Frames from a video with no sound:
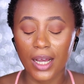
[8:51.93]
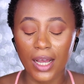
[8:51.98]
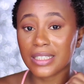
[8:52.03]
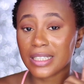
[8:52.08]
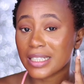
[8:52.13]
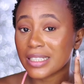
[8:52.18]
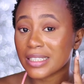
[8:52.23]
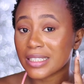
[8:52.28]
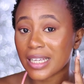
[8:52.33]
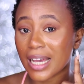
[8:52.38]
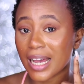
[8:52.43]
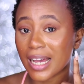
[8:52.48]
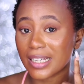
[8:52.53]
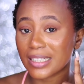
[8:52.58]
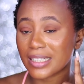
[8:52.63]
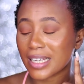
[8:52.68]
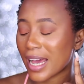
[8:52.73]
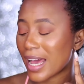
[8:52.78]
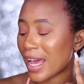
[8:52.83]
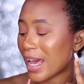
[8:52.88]
This
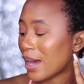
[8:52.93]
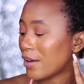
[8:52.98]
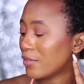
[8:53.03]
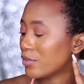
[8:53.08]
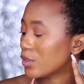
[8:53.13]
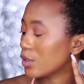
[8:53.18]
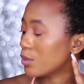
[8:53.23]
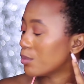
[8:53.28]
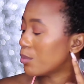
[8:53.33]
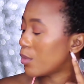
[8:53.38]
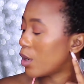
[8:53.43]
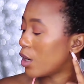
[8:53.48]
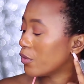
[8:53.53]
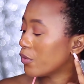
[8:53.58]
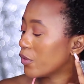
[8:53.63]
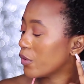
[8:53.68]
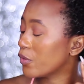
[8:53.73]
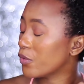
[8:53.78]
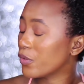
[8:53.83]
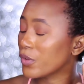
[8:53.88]
side I have the
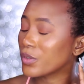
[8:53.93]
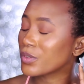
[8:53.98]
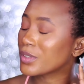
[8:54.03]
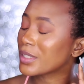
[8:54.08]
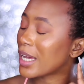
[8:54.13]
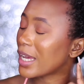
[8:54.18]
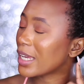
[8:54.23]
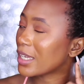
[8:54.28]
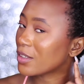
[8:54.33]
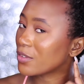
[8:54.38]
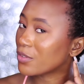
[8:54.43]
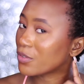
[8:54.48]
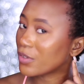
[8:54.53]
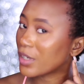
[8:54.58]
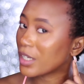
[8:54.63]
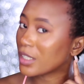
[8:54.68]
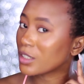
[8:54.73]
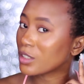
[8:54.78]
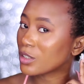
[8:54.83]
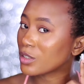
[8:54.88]
Morphe Filter
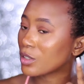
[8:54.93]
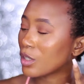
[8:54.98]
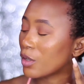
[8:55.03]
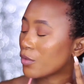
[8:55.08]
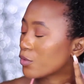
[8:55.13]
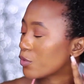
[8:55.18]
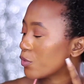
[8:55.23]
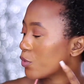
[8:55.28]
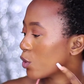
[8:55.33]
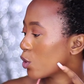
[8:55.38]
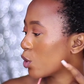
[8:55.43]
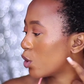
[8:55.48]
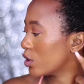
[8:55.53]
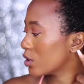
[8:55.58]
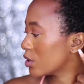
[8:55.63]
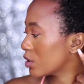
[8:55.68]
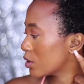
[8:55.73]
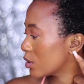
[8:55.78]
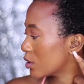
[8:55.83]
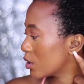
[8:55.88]
Effect Soft
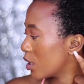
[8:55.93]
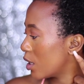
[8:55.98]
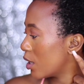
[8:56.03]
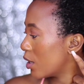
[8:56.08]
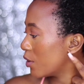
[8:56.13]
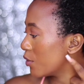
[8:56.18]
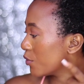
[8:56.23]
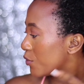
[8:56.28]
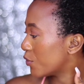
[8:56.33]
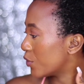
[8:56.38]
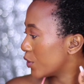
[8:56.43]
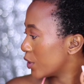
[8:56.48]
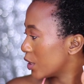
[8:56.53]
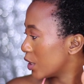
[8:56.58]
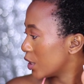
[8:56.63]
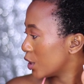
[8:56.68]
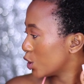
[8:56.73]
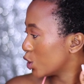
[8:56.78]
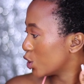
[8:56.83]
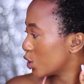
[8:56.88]
Focus
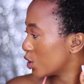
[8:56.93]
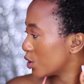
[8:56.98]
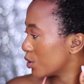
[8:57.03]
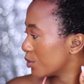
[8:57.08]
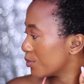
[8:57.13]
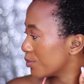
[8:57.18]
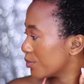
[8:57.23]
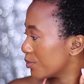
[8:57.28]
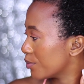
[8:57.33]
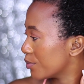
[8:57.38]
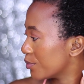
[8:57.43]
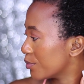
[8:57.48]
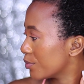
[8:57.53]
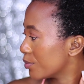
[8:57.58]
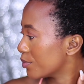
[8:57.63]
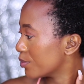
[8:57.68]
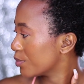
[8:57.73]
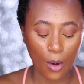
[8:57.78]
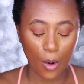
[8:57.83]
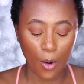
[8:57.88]
Finish,
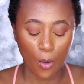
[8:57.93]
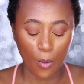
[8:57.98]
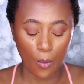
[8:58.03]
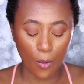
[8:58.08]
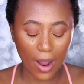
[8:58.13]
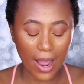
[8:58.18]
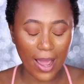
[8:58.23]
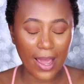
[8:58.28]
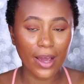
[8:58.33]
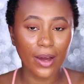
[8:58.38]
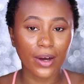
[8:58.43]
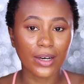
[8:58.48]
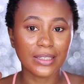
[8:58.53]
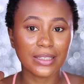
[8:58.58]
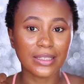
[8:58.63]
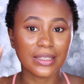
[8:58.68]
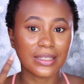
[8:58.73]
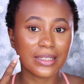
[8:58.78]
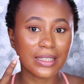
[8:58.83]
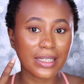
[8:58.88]
while
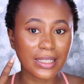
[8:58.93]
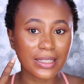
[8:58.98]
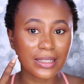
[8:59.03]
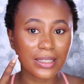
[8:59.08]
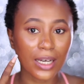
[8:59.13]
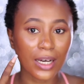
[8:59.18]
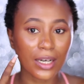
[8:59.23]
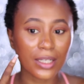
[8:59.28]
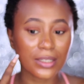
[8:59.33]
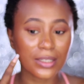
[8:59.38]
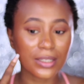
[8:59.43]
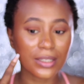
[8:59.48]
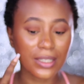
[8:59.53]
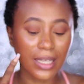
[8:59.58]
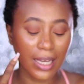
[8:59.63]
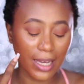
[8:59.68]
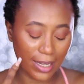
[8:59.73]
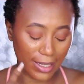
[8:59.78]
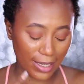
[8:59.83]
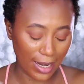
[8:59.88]
on this other
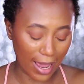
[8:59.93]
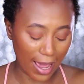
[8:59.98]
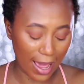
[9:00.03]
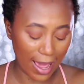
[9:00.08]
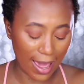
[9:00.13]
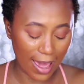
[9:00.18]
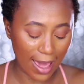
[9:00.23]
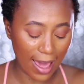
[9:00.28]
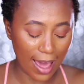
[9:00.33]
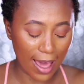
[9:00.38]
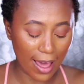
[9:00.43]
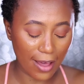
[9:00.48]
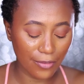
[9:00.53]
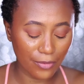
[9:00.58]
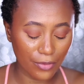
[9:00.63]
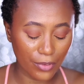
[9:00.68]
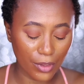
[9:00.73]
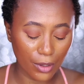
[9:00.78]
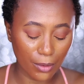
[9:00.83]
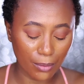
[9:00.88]
side I
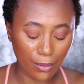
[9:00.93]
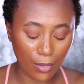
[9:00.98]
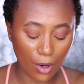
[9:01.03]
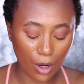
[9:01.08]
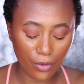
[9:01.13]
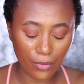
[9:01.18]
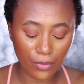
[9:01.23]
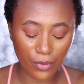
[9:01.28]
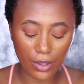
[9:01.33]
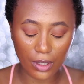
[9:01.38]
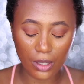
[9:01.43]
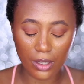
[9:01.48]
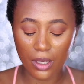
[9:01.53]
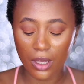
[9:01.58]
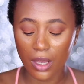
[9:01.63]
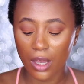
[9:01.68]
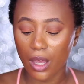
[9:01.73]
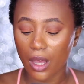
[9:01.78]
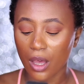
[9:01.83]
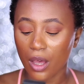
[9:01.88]
have the Morphe
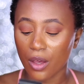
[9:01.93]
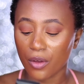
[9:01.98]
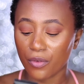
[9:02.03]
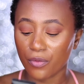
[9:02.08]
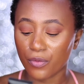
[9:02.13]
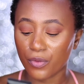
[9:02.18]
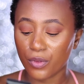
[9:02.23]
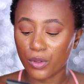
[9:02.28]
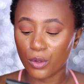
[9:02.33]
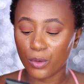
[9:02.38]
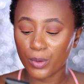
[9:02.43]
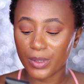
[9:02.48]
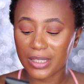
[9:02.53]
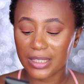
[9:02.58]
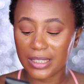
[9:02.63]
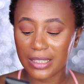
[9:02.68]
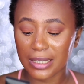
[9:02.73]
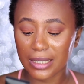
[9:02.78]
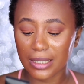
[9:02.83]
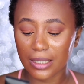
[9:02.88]

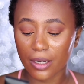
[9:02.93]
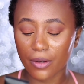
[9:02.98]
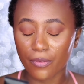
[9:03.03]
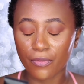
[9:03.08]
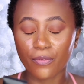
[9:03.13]
the